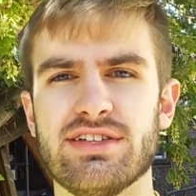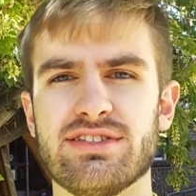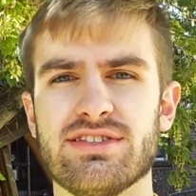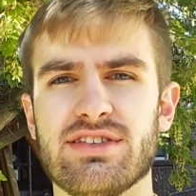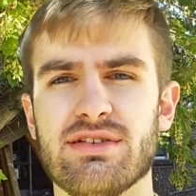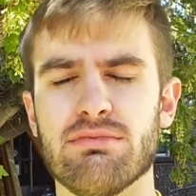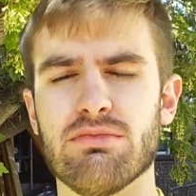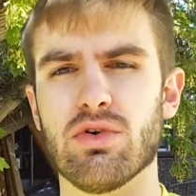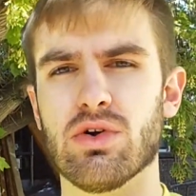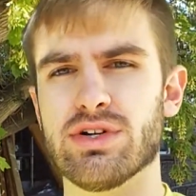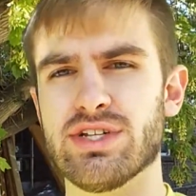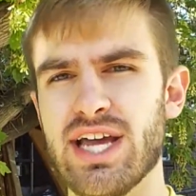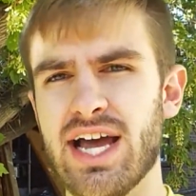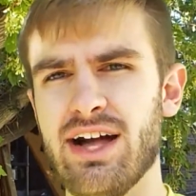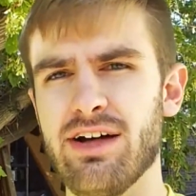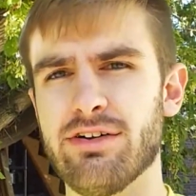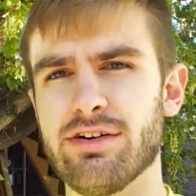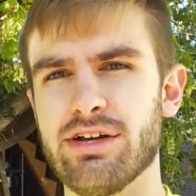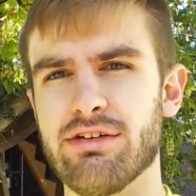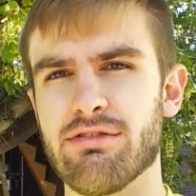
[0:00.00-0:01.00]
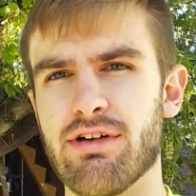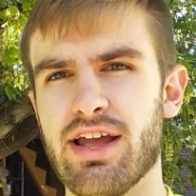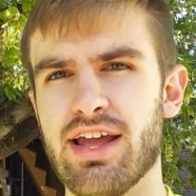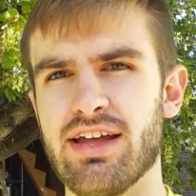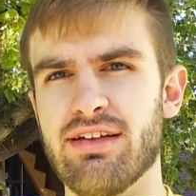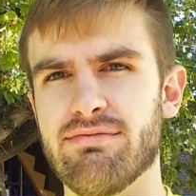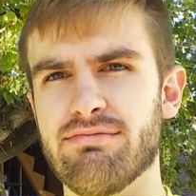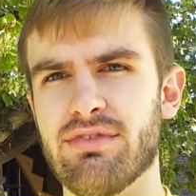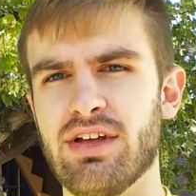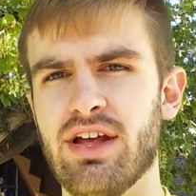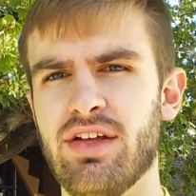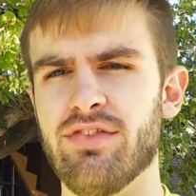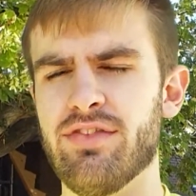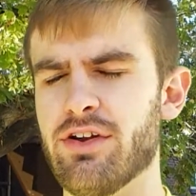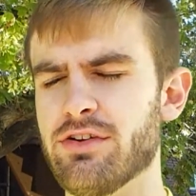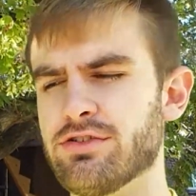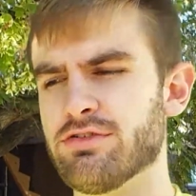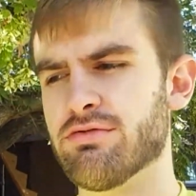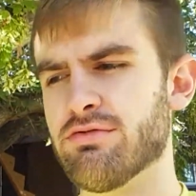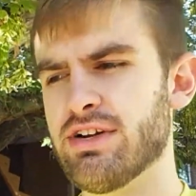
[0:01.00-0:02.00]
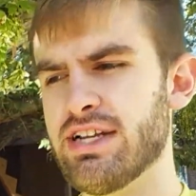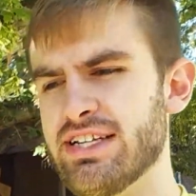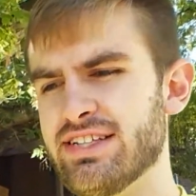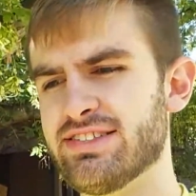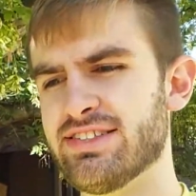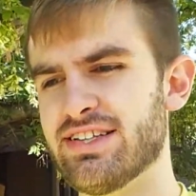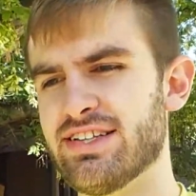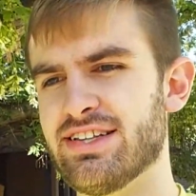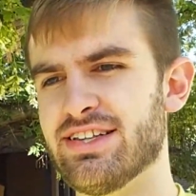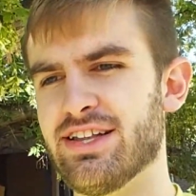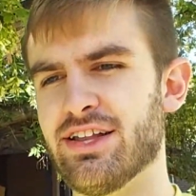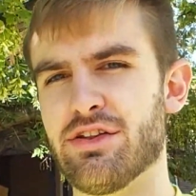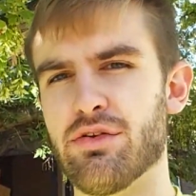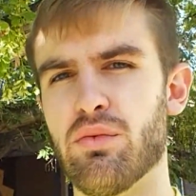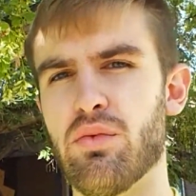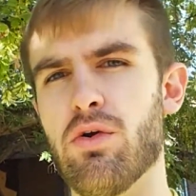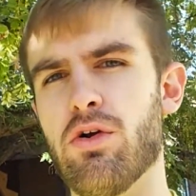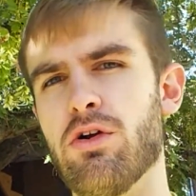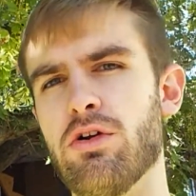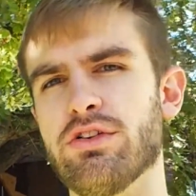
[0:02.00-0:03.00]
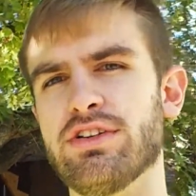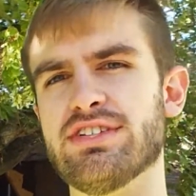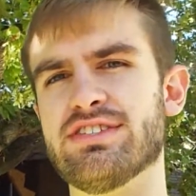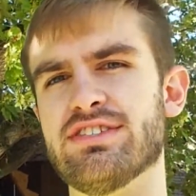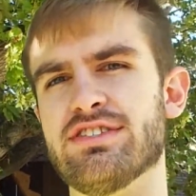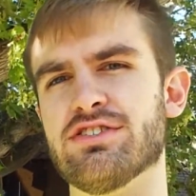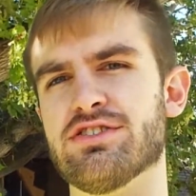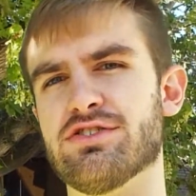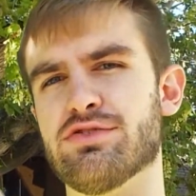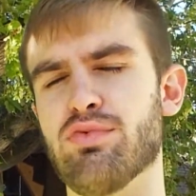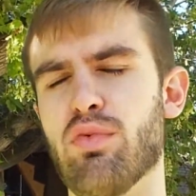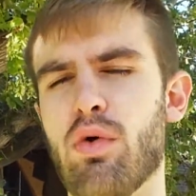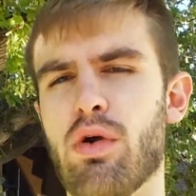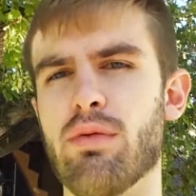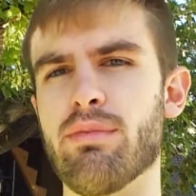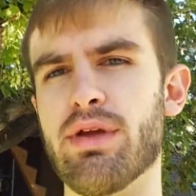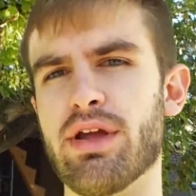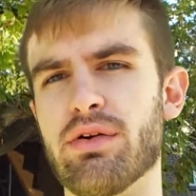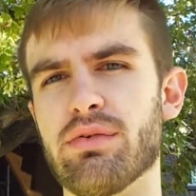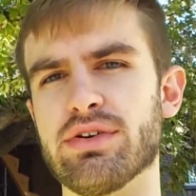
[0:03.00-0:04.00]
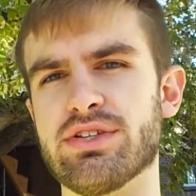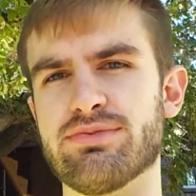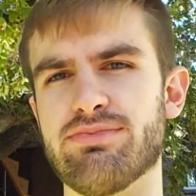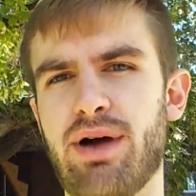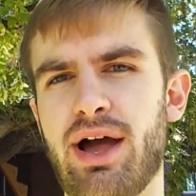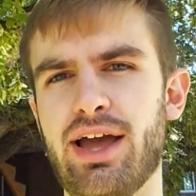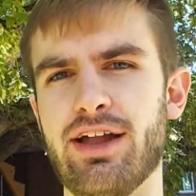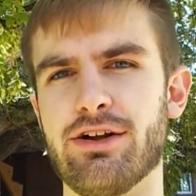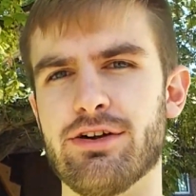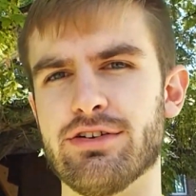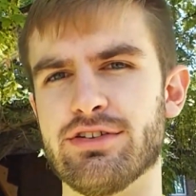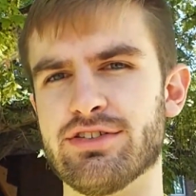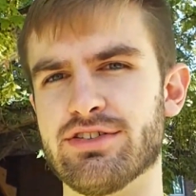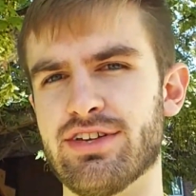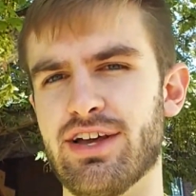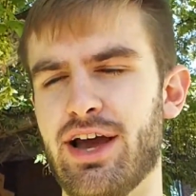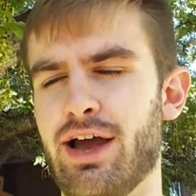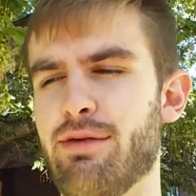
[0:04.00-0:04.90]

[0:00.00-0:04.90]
the mortality rate. There's a reason that the world isn't swarming with spiders.